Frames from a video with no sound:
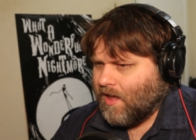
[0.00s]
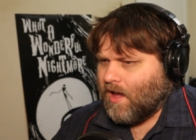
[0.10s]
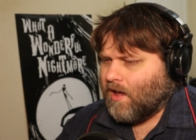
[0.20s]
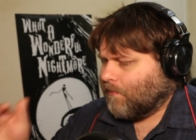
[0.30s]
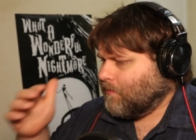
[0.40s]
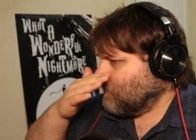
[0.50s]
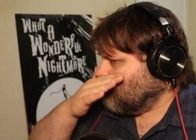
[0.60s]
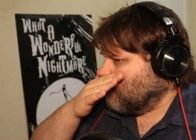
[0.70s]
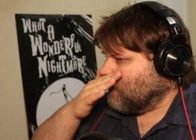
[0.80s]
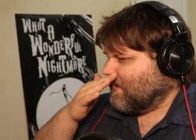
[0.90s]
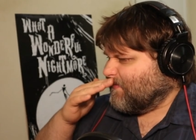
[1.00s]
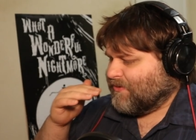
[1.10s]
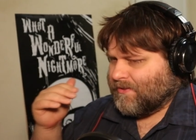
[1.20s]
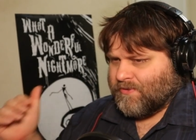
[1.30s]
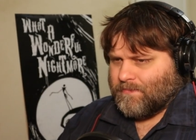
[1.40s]
Uh, I'm going to lead off with
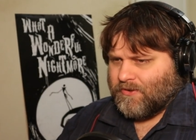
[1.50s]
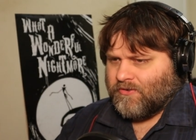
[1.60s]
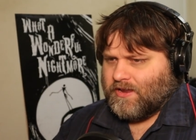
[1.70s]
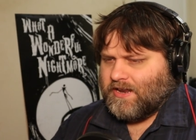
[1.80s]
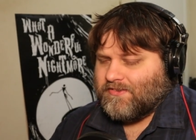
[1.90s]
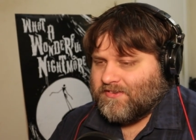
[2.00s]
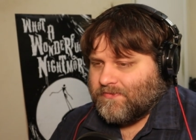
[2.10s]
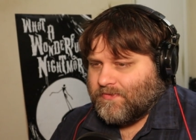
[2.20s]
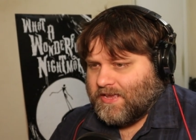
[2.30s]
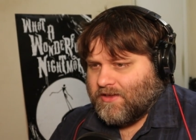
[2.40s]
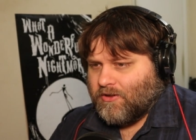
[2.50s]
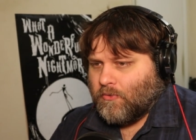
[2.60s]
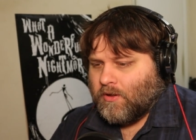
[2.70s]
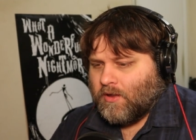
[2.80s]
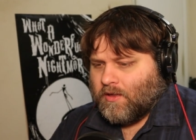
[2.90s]
the proper credits. This
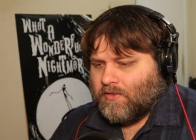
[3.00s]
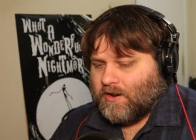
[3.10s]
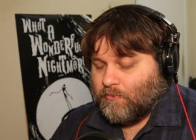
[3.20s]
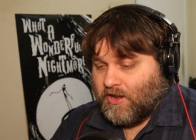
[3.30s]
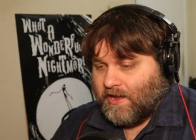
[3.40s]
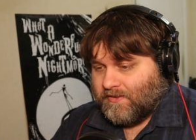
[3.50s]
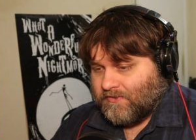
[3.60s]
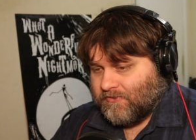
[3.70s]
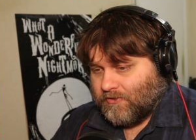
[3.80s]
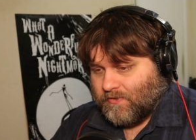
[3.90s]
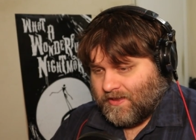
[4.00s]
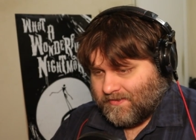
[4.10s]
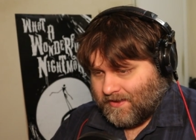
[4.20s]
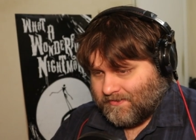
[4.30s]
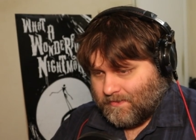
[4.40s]
video that I'm reacting to is
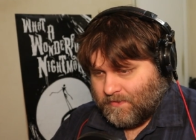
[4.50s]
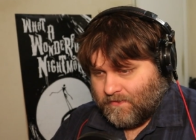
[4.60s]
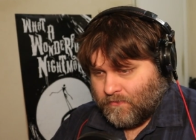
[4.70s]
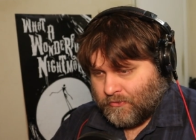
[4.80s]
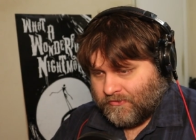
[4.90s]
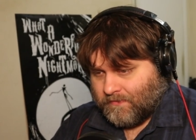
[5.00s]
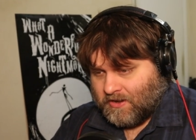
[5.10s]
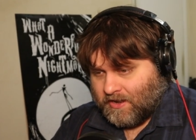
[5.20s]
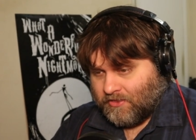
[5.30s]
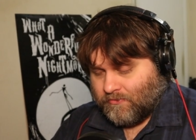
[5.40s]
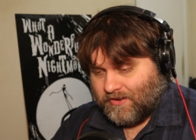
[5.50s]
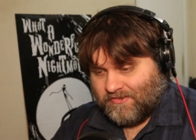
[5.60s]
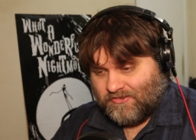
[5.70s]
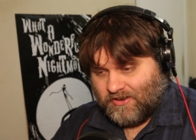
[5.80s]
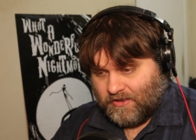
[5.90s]
SCP-4793
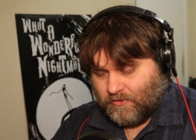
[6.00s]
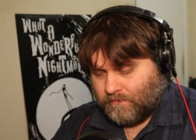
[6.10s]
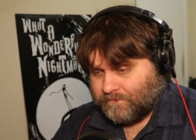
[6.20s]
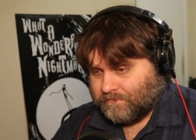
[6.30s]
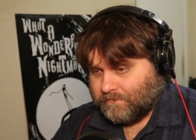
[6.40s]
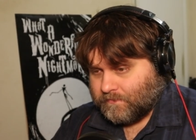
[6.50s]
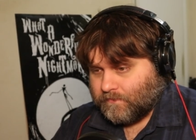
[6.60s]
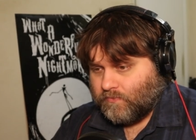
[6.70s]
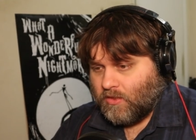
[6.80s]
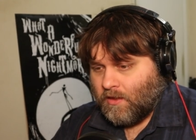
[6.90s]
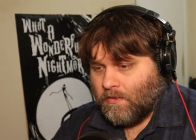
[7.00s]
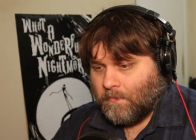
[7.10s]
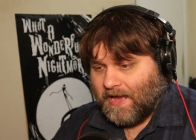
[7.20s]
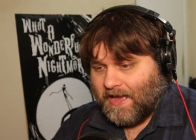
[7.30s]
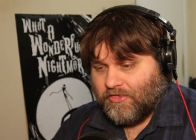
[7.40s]
Steel
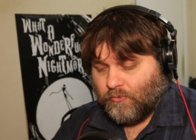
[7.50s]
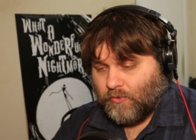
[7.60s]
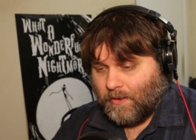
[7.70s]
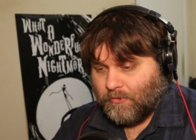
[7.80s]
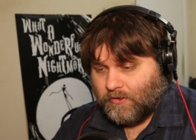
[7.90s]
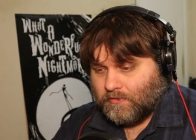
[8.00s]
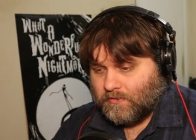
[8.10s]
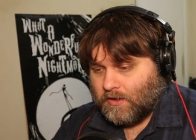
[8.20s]
by The Rubber.